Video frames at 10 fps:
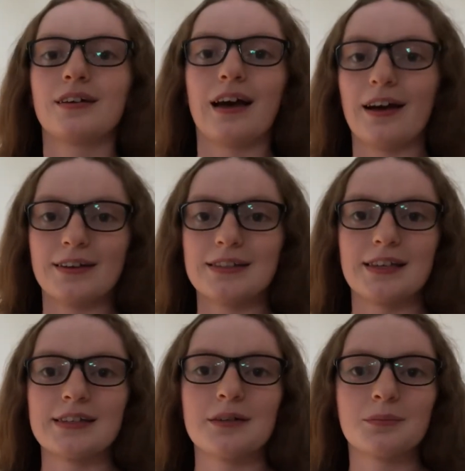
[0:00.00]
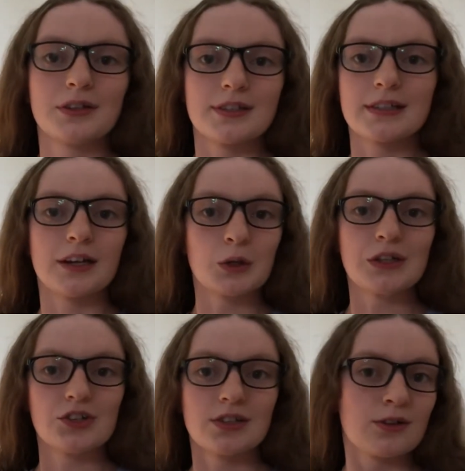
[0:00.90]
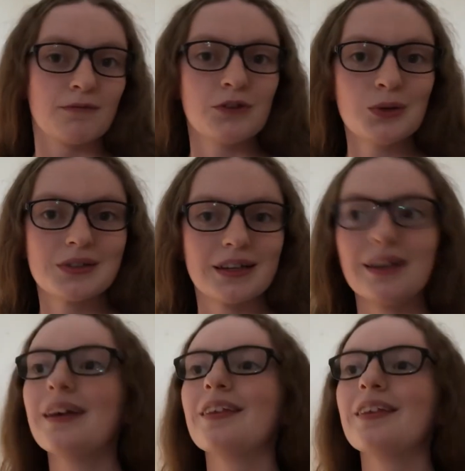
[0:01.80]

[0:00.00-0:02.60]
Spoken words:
access it because technology is confusing,